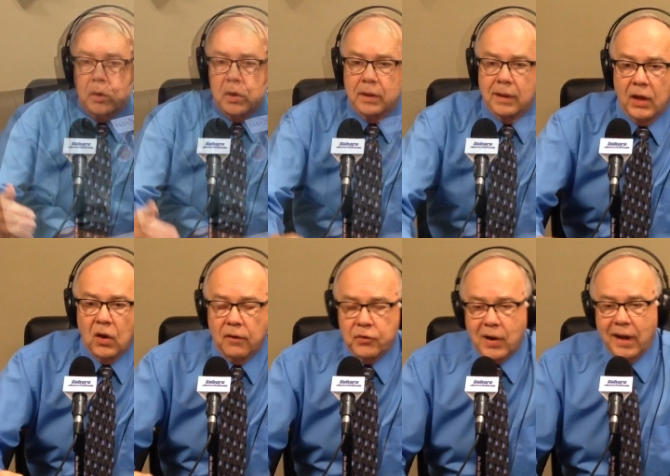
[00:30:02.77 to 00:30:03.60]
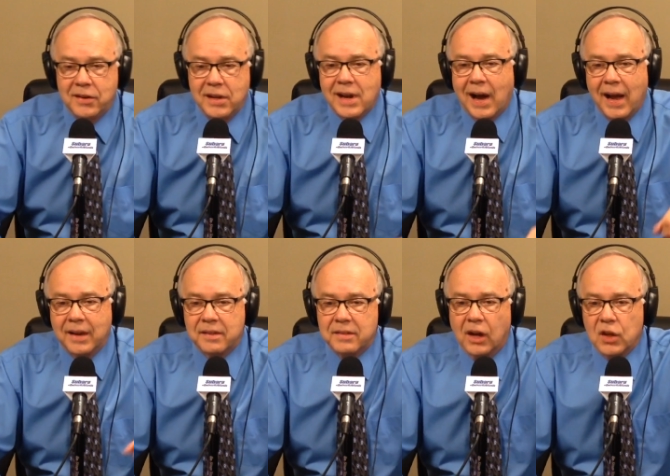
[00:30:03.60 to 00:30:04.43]
you can lay off your IT guy
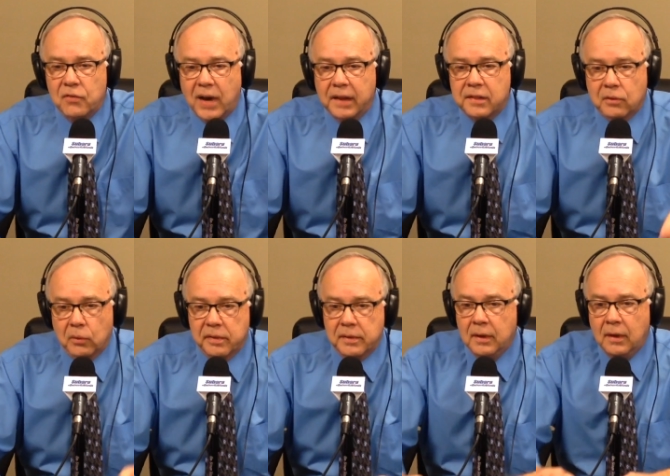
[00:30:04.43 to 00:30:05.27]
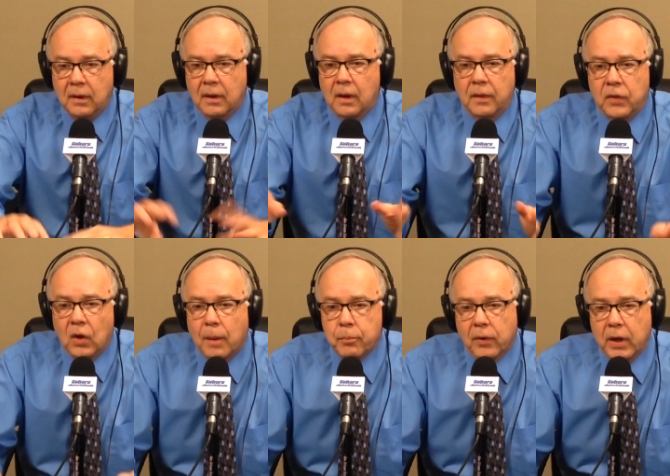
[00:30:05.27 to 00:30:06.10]
because now you've outsourced the
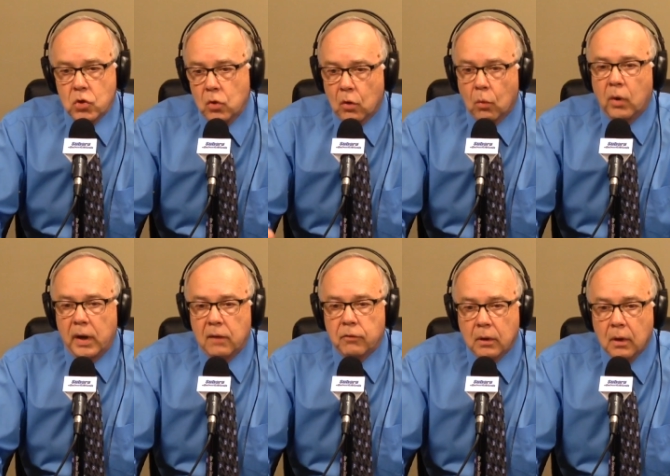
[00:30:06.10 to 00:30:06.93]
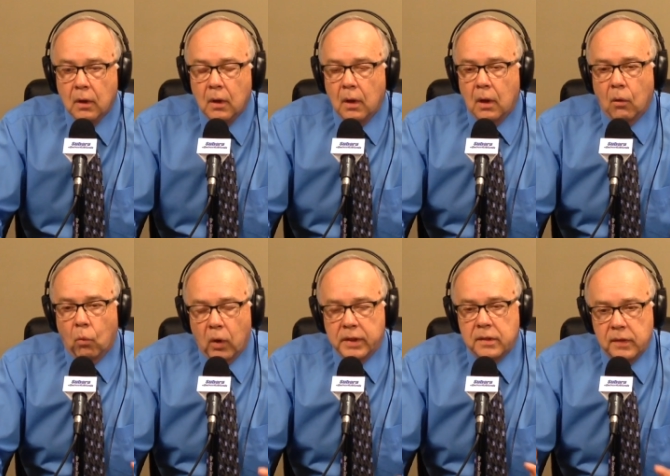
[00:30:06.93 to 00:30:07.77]
operation or whatever.
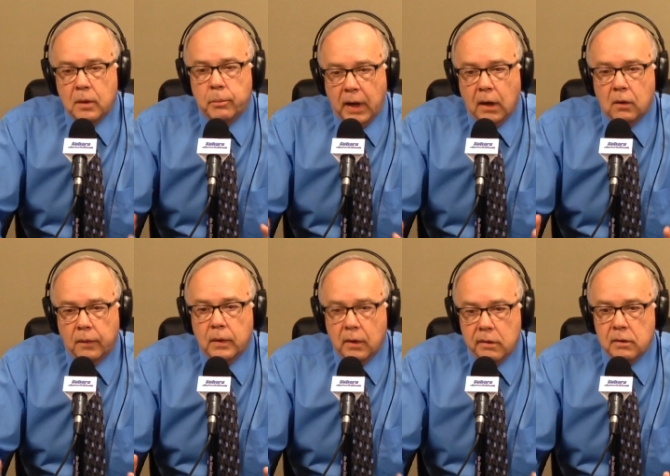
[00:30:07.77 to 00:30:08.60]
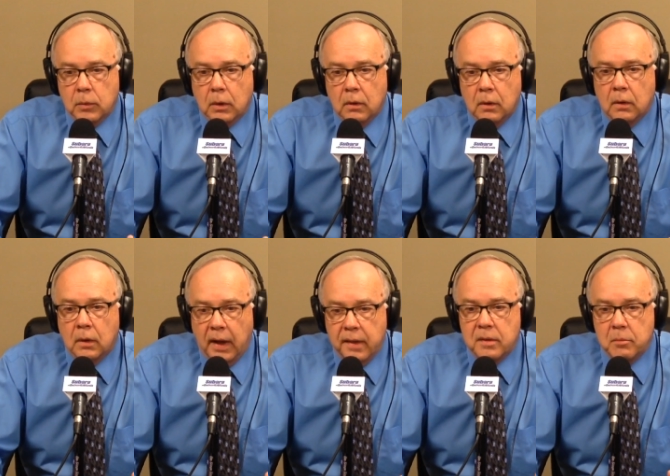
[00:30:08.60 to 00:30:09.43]
What's the impact on the customer?
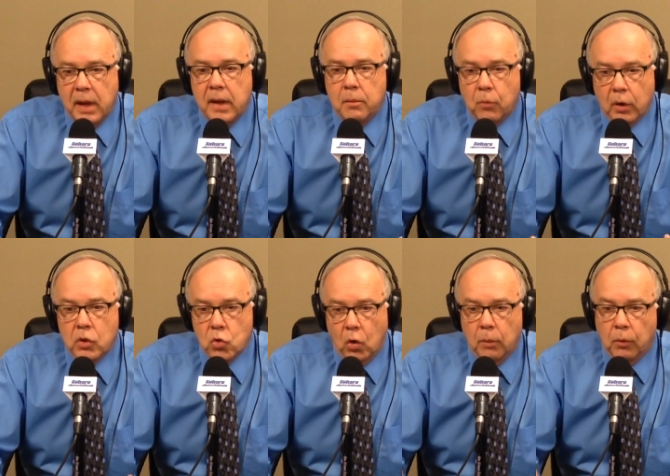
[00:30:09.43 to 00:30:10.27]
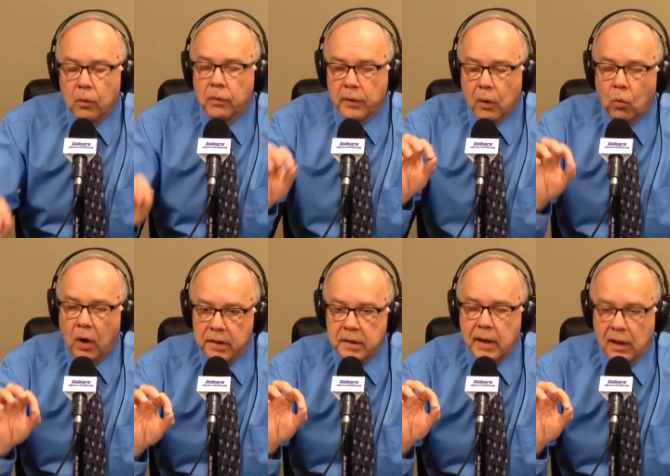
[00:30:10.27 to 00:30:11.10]
Has it made it more enjoyable? There
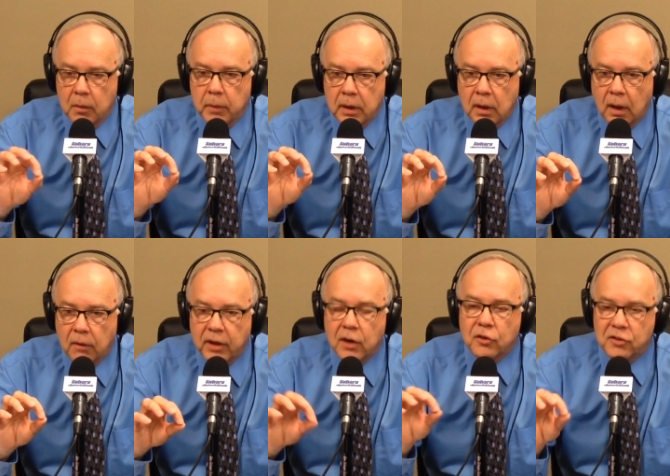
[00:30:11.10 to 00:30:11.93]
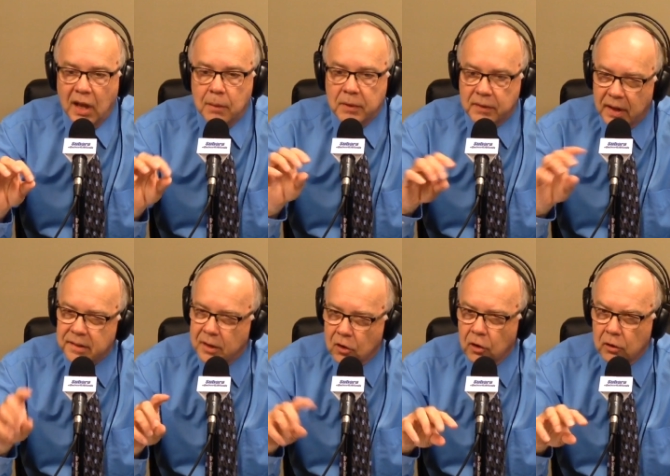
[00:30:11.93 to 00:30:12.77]
was an element of entertainment that I
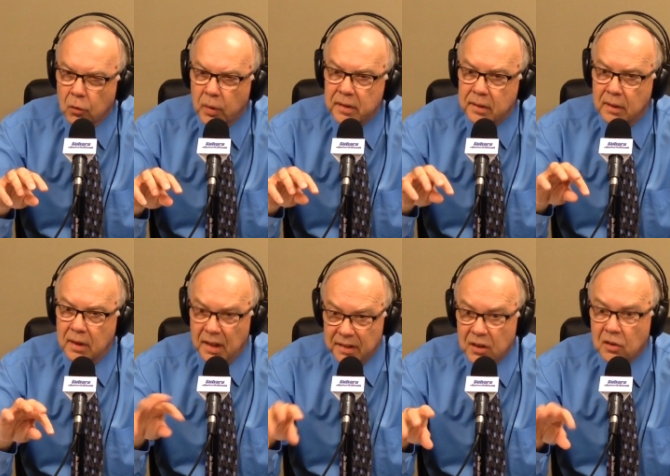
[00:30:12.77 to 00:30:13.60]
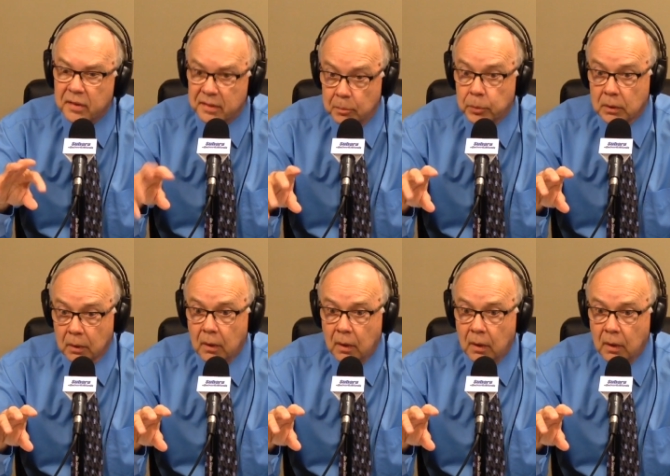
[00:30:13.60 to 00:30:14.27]
said earlier was easier or simpler.